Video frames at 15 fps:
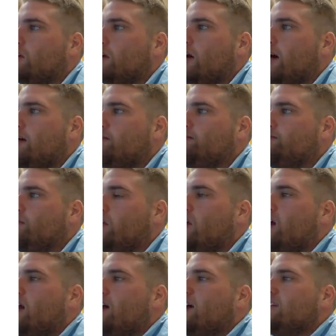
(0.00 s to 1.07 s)
Okay,
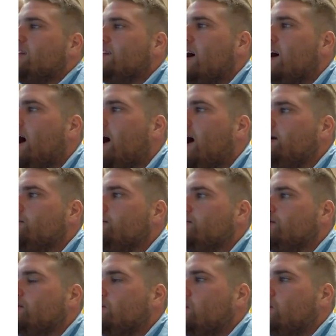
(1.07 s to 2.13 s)

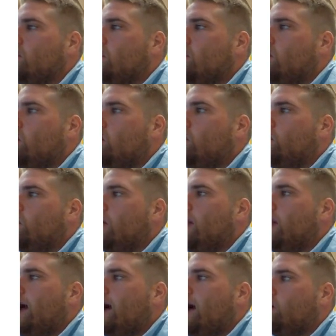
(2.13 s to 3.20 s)
times
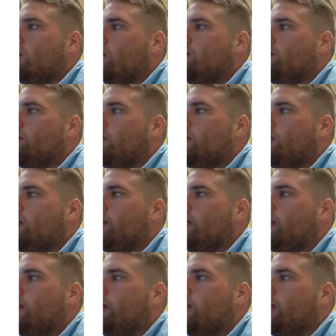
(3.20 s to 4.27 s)
1 hour.
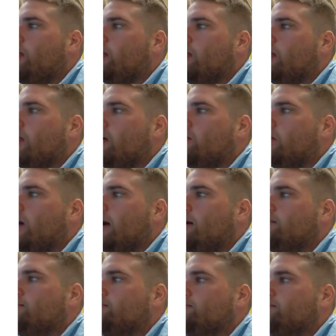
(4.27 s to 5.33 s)
Okay,
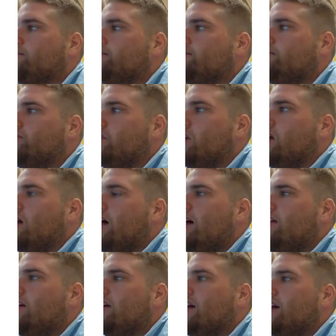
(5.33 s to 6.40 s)

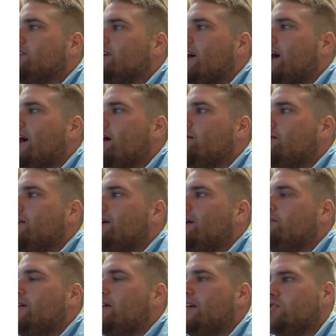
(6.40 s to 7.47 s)
and then guys, how many
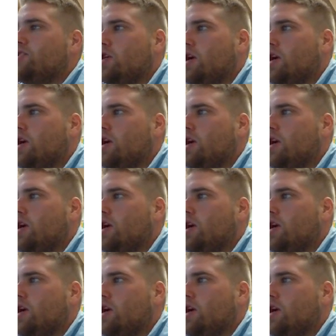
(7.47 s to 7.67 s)
minutes